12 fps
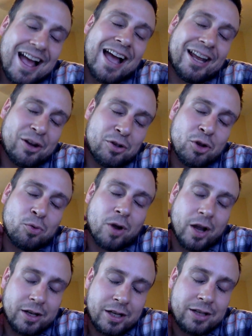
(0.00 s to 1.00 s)
I know, you're
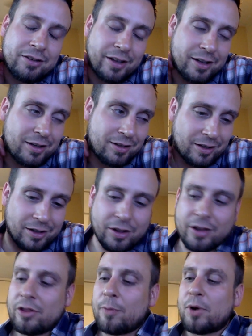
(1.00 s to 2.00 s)
right. He did.
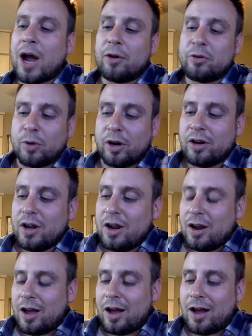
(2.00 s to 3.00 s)
The Browns were
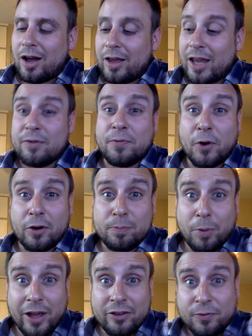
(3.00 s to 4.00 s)
in first
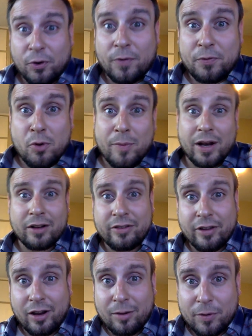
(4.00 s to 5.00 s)
place for a few minutes
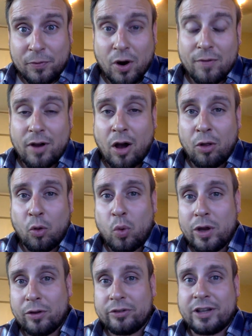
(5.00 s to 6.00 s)
there before all the
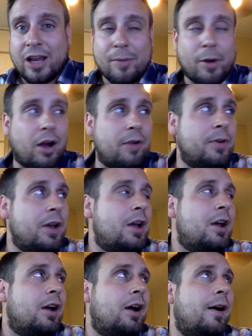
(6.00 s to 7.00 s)
wheels came off.
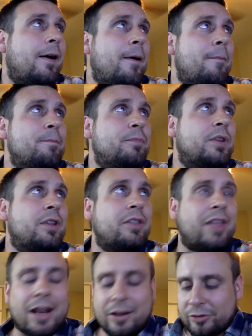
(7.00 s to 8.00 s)

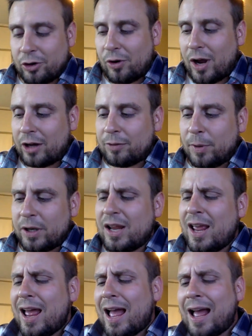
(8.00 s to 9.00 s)
That is correct. But,
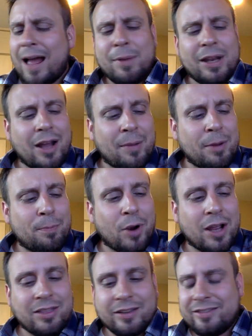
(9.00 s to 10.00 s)
I mean,
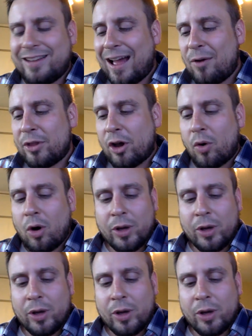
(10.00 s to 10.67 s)
break this down, though.